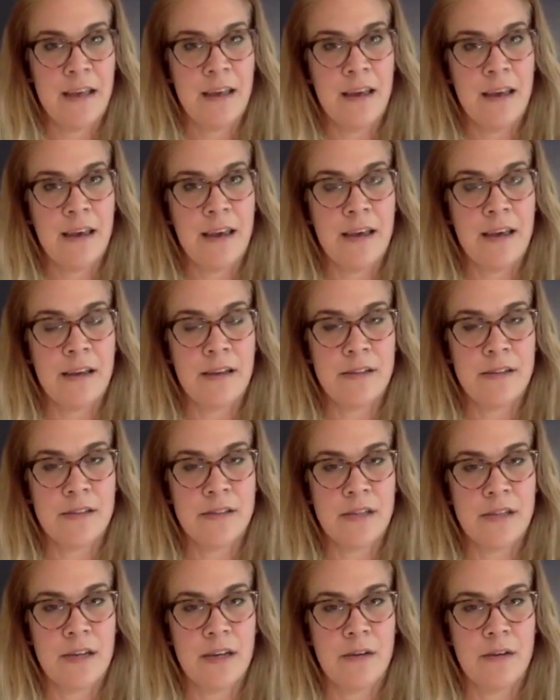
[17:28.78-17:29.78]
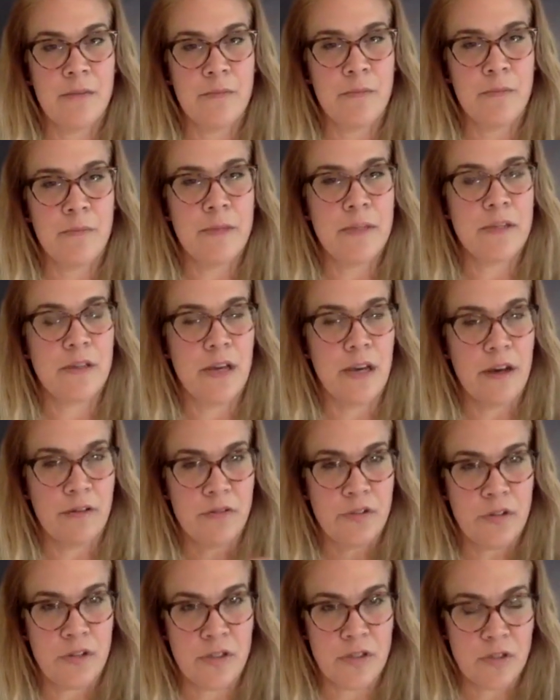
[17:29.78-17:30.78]
and mental health
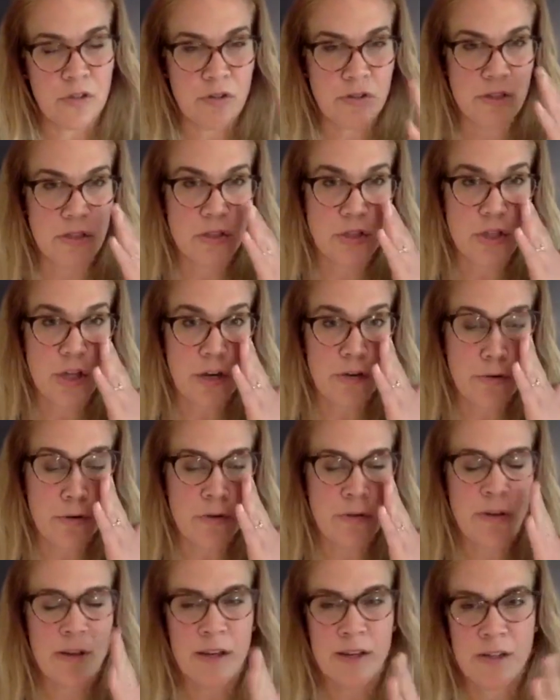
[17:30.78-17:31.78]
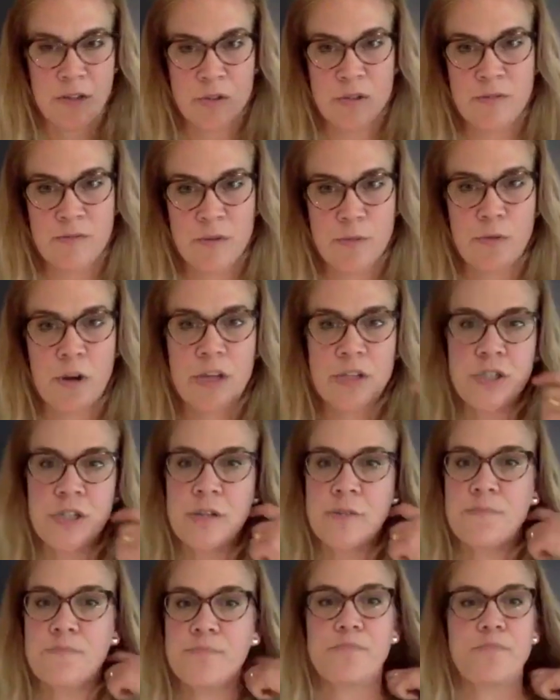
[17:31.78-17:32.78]
concerns in general, issues of
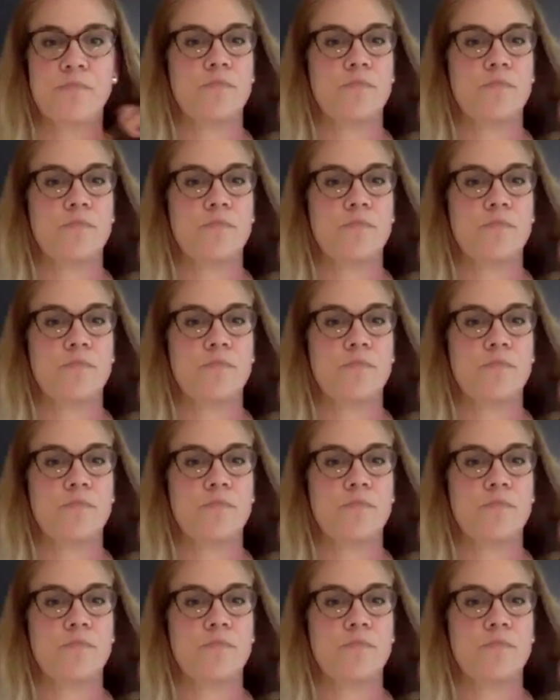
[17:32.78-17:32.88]
depression,